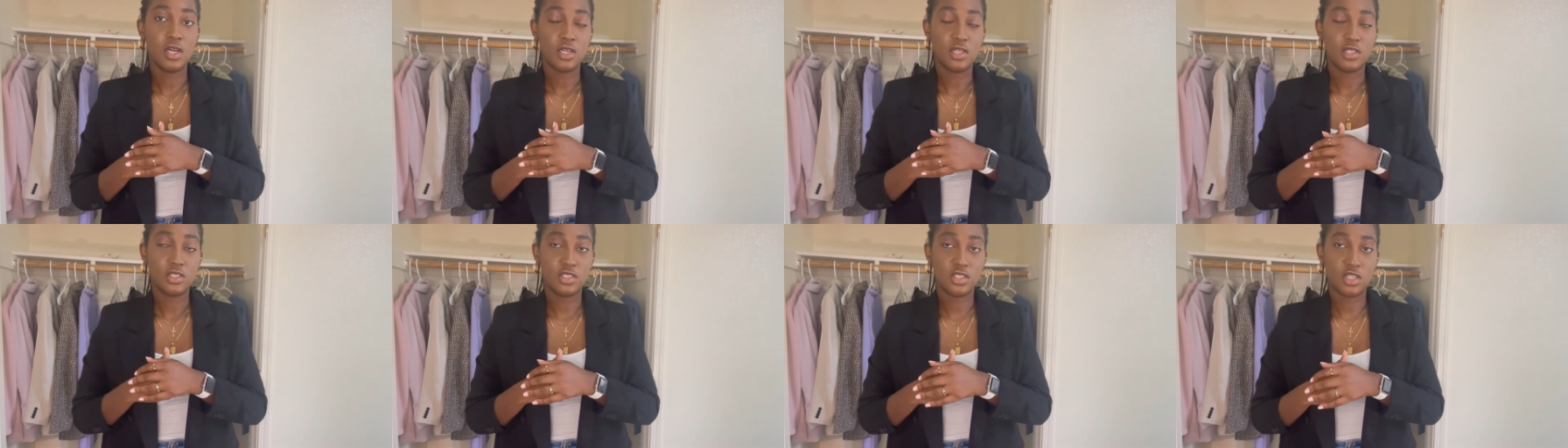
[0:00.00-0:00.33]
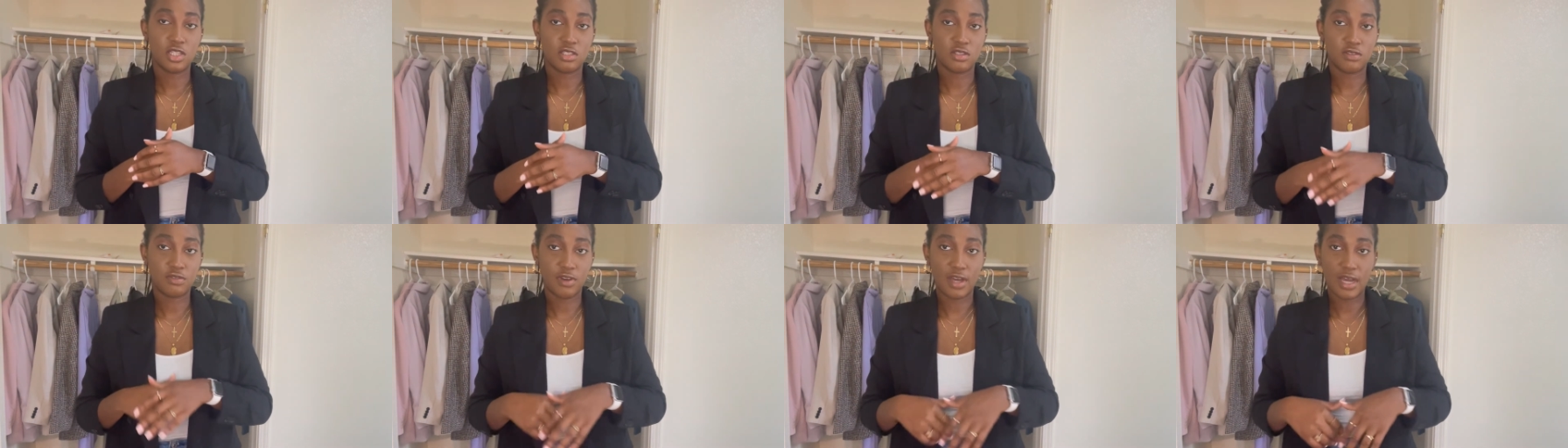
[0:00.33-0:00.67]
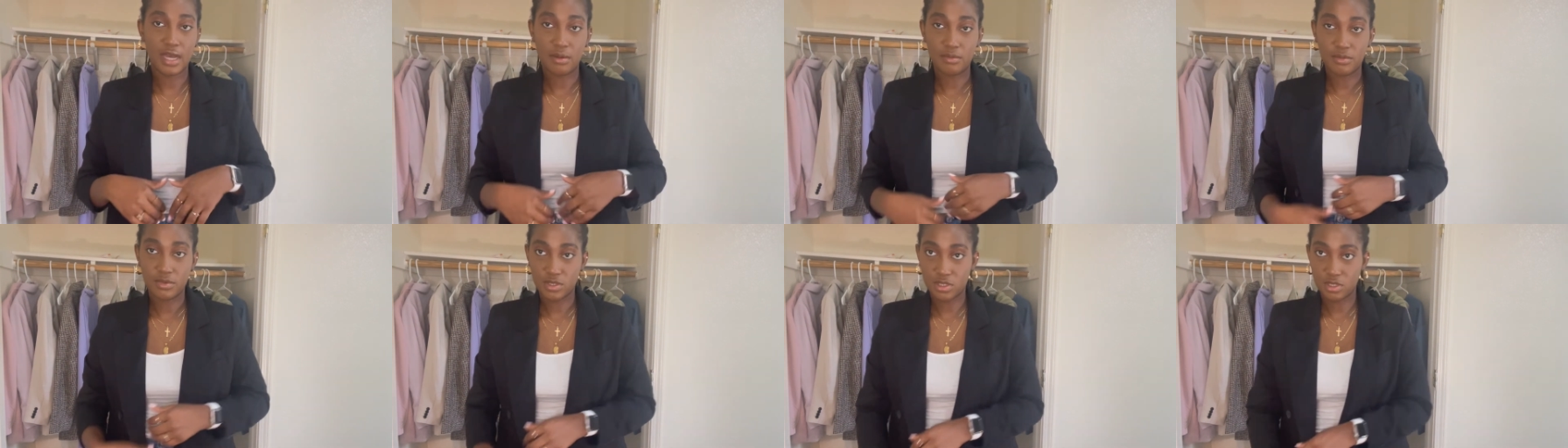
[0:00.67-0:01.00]

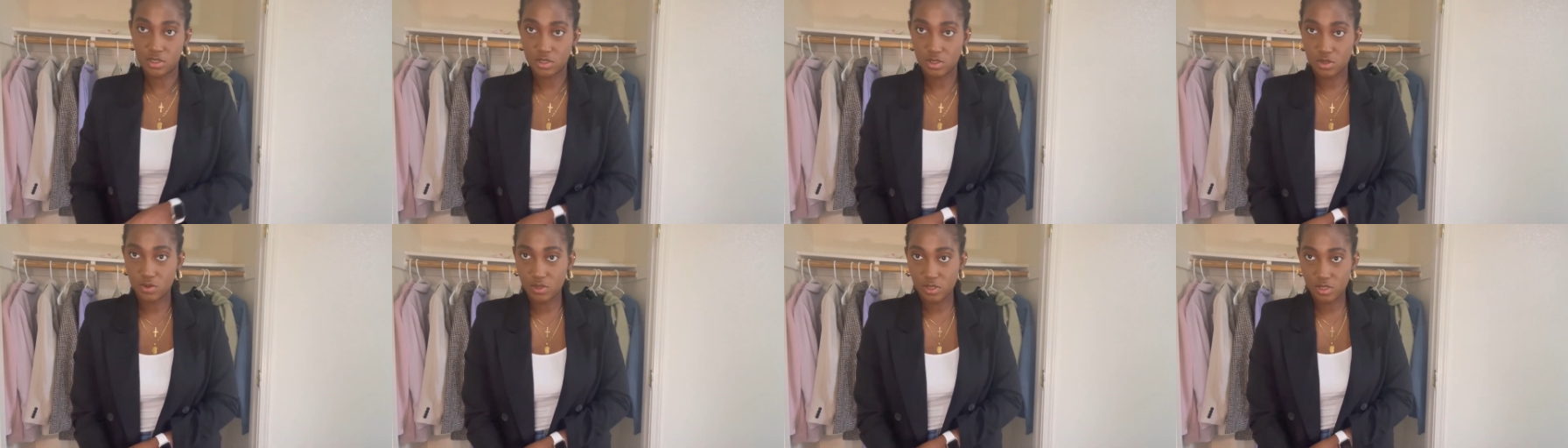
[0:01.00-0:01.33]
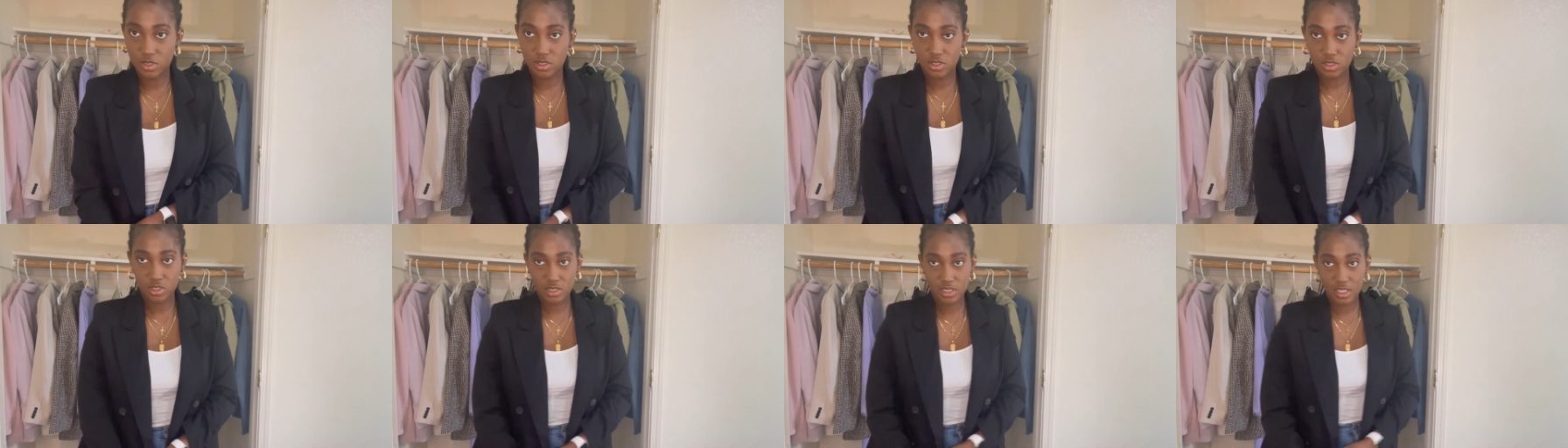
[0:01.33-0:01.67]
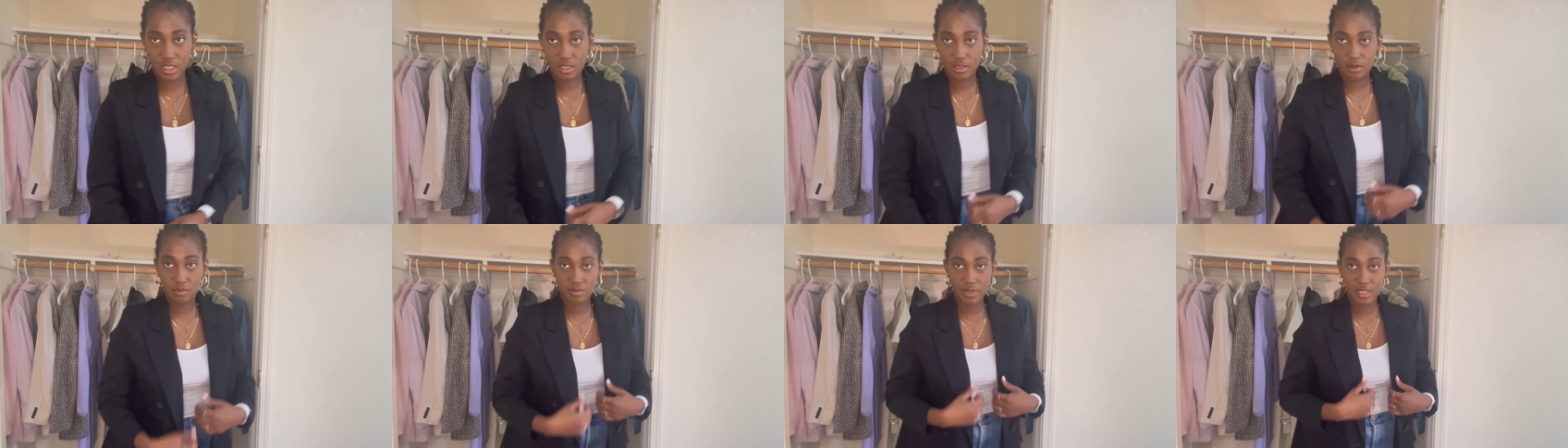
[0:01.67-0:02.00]
JustFab. So this one is just like
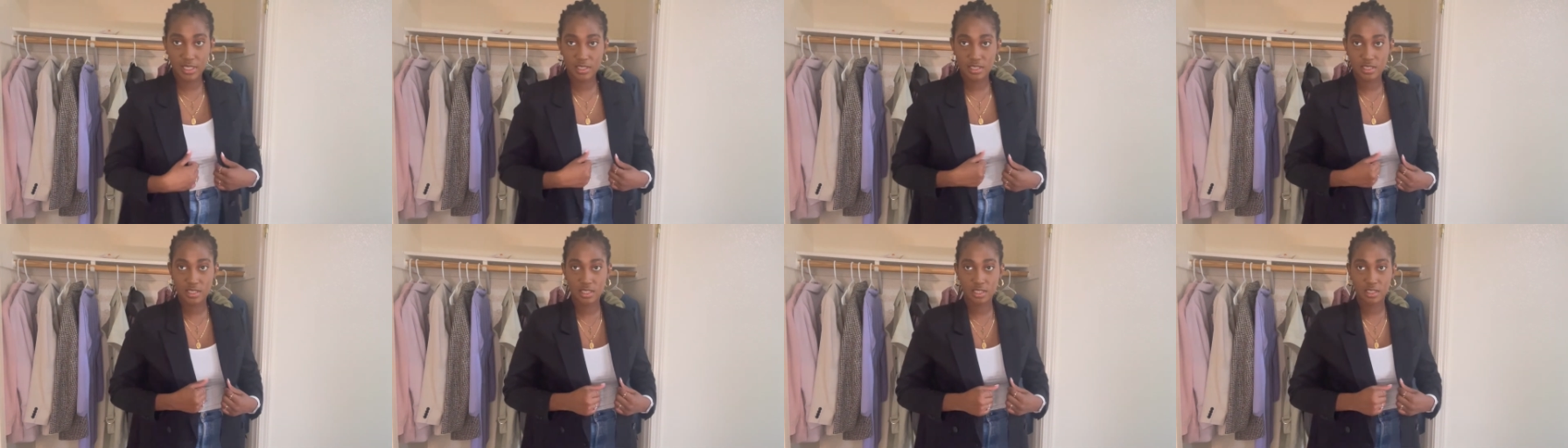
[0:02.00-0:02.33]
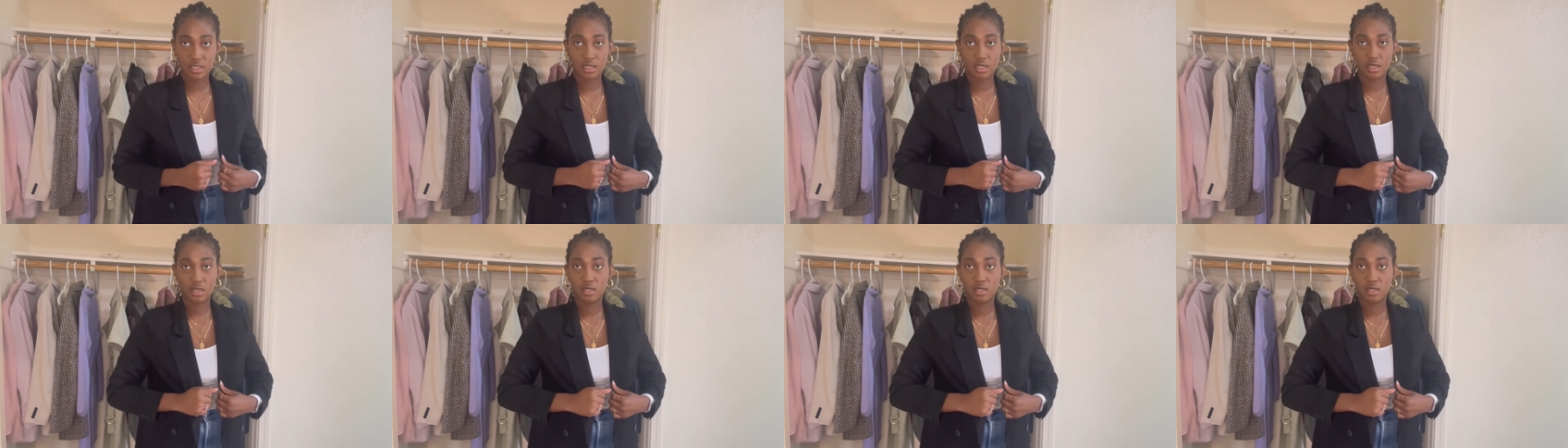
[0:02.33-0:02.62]
a basic